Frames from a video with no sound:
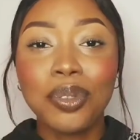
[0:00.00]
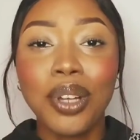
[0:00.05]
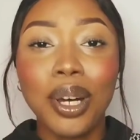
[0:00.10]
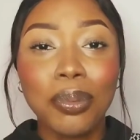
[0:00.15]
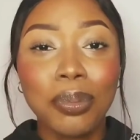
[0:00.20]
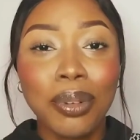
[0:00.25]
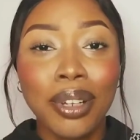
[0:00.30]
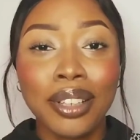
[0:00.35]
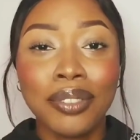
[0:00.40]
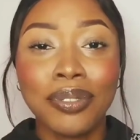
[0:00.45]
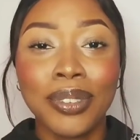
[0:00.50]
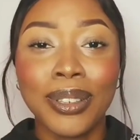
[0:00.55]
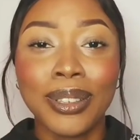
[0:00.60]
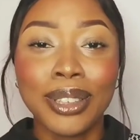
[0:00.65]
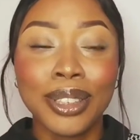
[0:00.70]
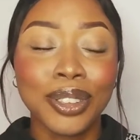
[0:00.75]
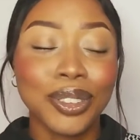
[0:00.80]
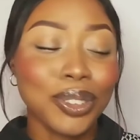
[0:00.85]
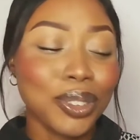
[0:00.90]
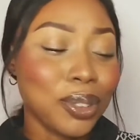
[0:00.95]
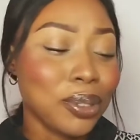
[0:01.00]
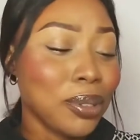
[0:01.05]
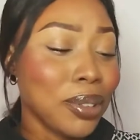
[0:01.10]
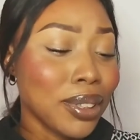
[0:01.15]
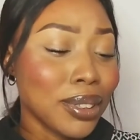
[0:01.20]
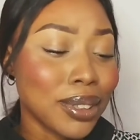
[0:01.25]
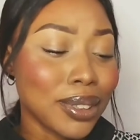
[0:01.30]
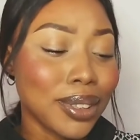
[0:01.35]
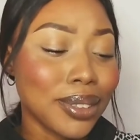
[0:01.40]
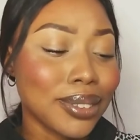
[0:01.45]
not applied foundation.
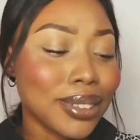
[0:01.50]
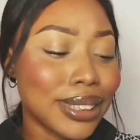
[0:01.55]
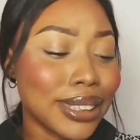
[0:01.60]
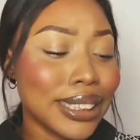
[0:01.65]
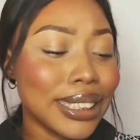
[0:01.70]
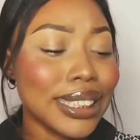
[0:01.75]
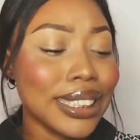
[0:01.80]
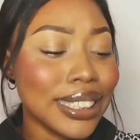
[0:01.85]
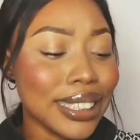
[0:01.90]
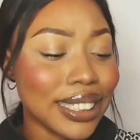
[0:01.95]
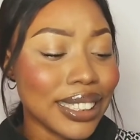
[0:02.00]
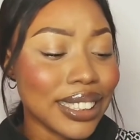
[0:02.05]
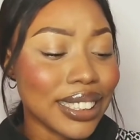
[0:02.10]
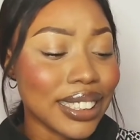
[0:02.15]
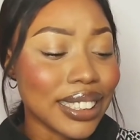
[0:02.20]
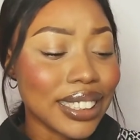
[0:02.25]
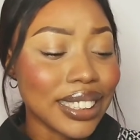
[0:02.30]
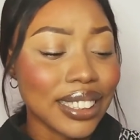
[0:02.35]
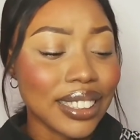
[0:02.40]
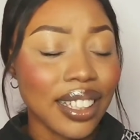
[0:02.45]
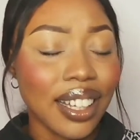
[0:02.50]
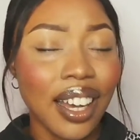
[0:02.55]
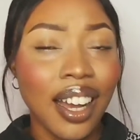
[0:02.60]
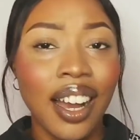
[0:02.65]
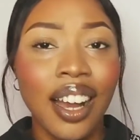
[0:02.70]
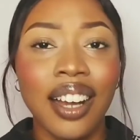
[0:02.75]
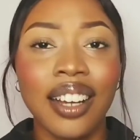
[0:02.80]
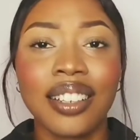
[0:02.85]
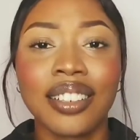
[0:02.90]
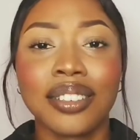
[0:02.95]
What's all this?
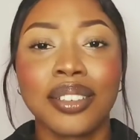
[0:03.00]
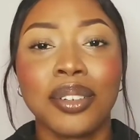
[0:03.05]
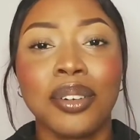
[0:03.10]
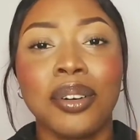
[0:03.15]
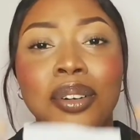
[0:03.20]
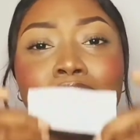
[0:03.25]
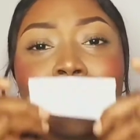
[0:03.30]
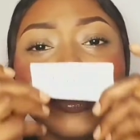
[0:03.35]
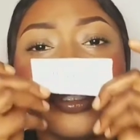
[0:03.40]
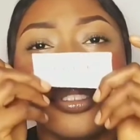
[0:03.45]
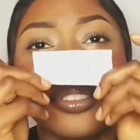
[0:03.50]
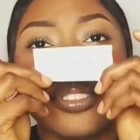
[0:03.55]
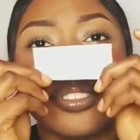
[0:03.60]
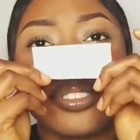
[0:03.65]
Oh God.